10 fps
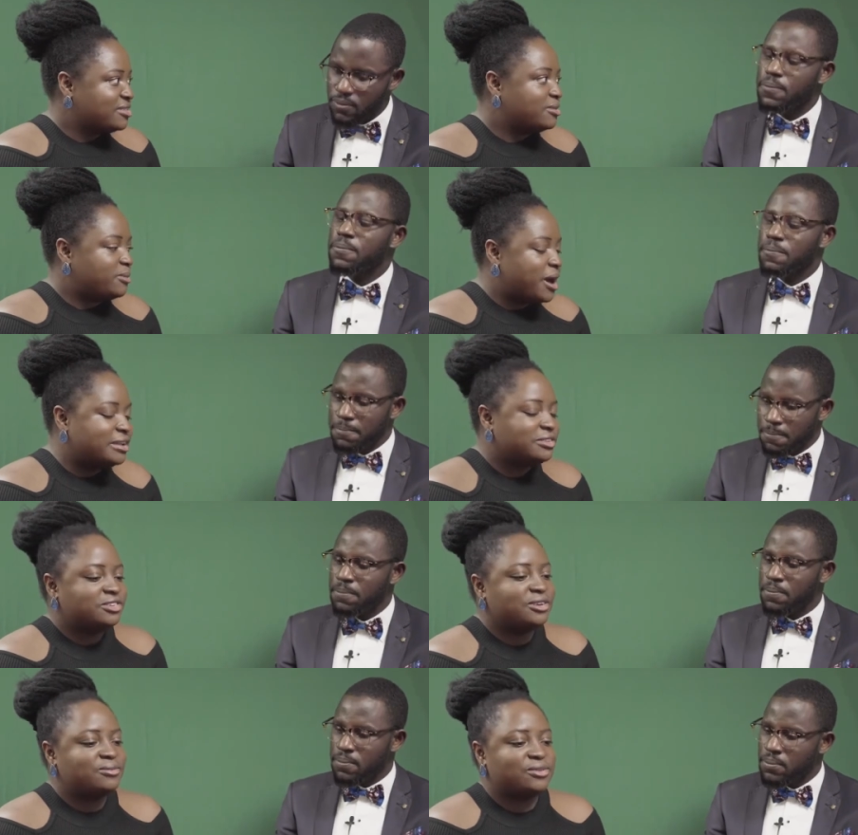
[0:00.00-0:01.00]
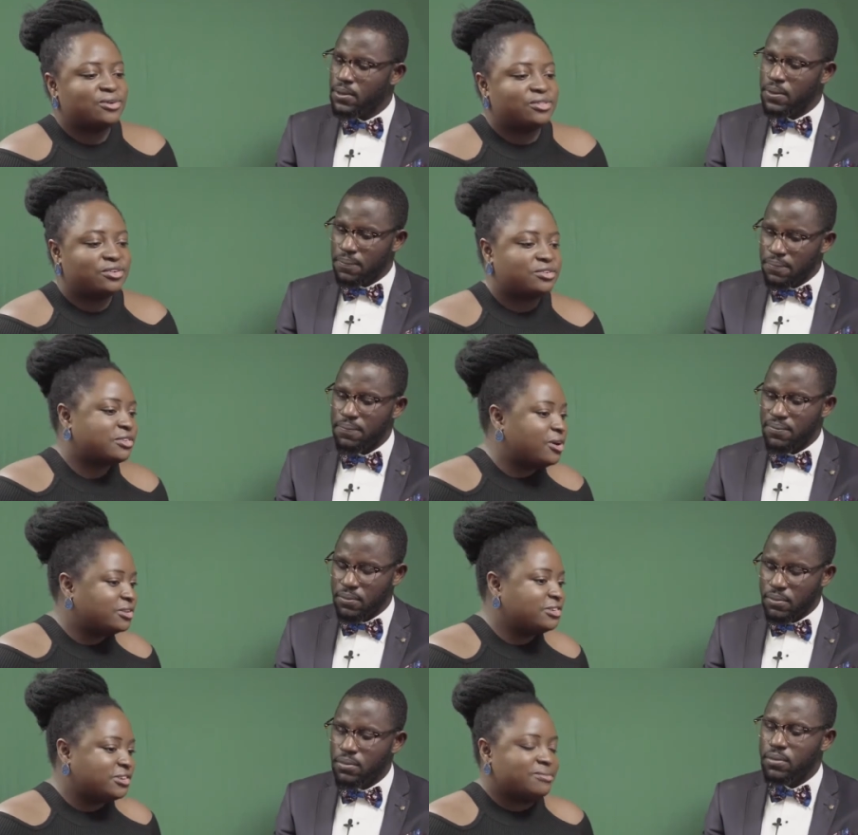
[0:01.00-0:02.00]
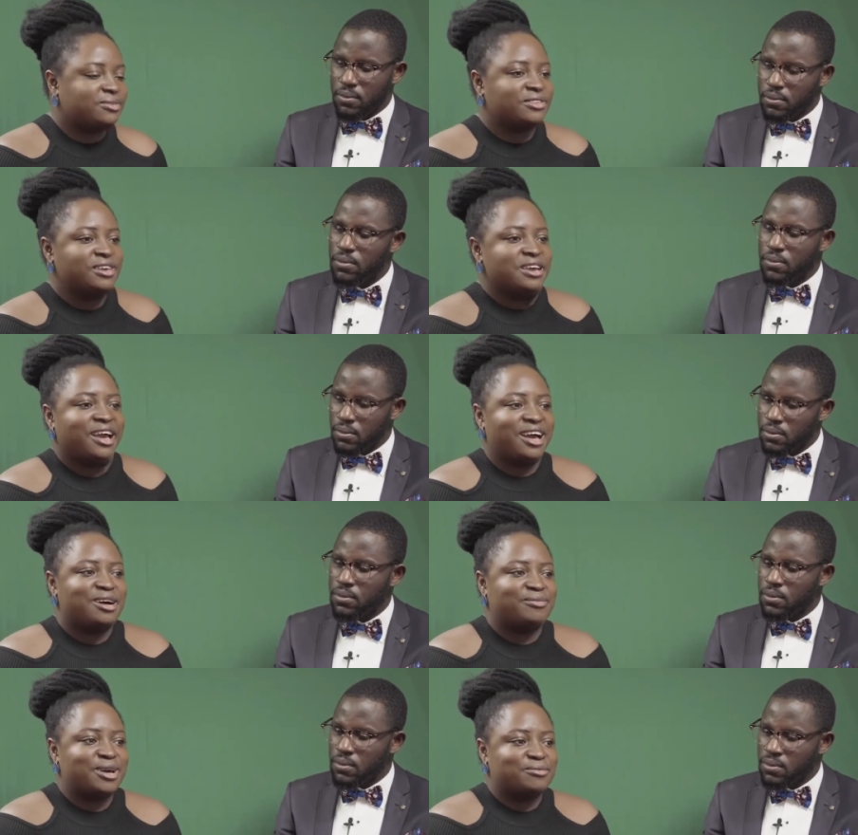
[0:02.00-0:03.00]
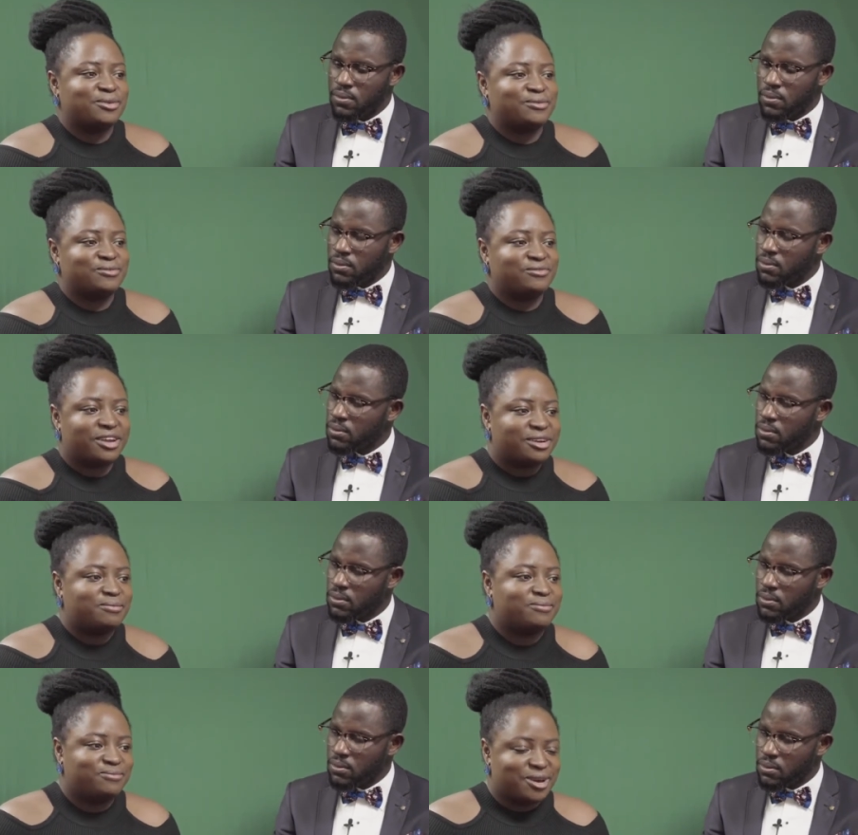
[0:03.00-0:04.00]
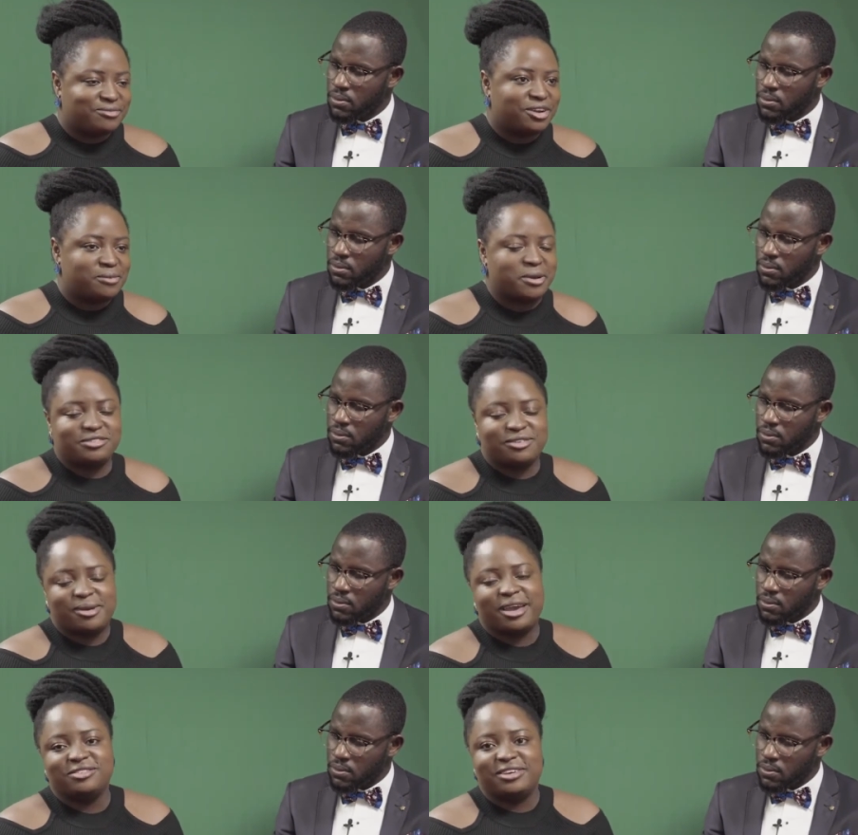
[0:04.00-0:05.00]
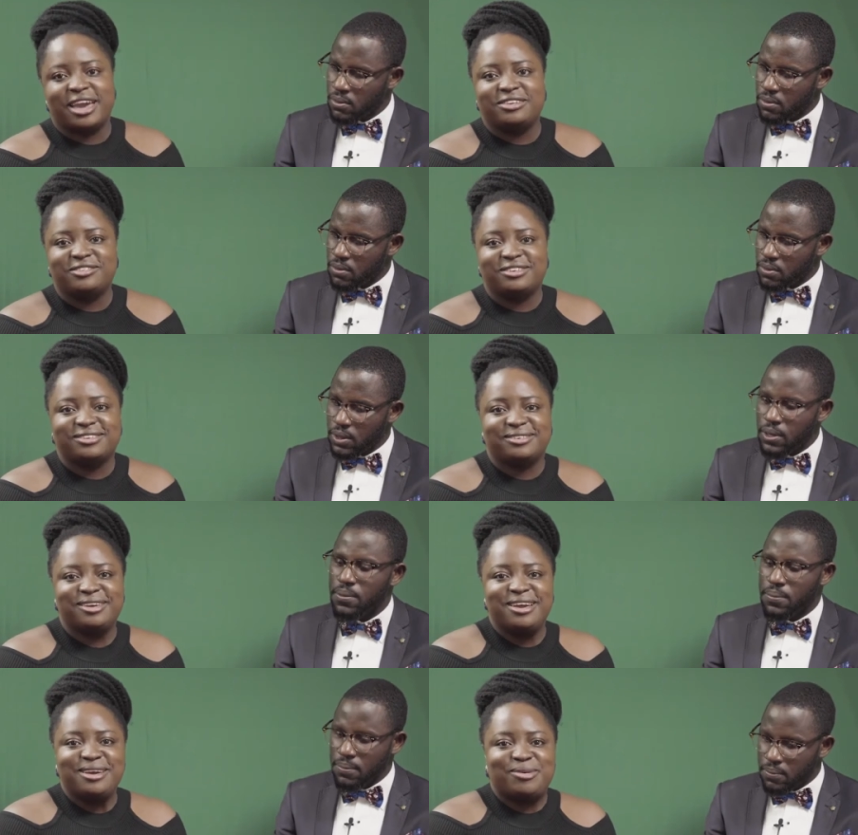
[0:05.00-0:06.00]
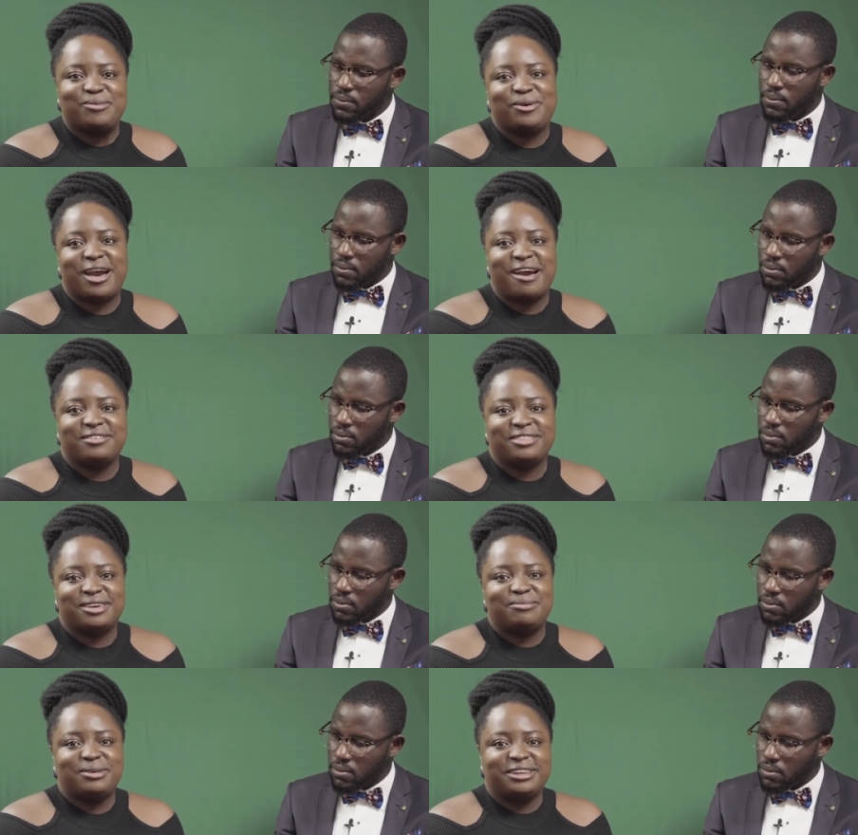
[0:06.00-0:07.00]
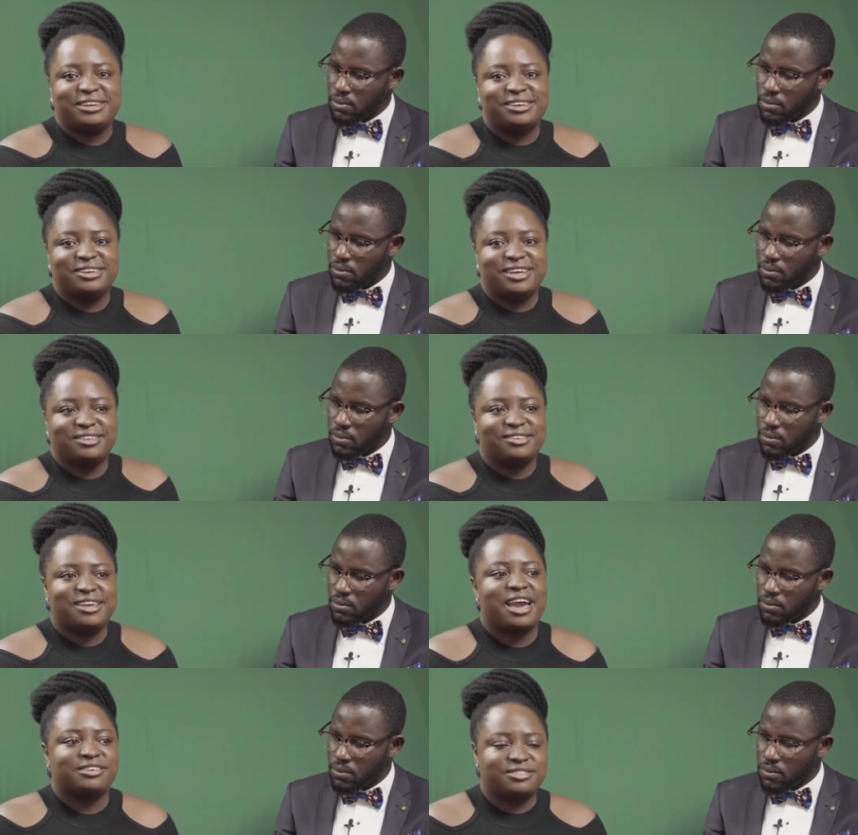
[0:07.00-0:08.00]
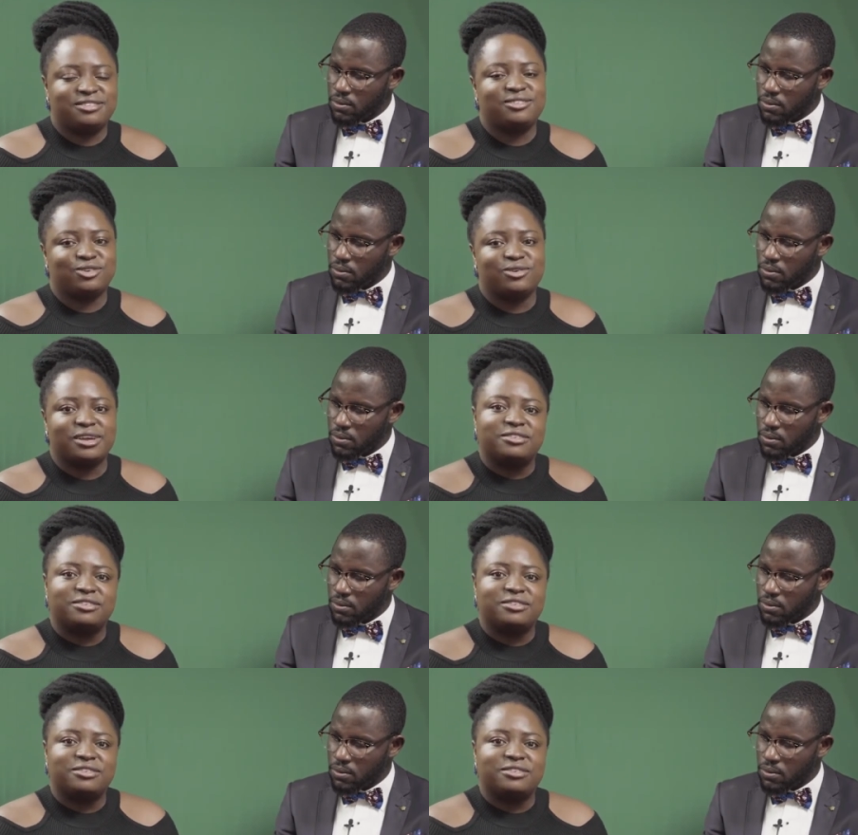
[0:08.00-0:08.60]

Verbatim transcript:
Speaker 1: through partnerships or yeah. through scholarships. Um, I'm a very I'm very passionate about education and people having the ability and access to good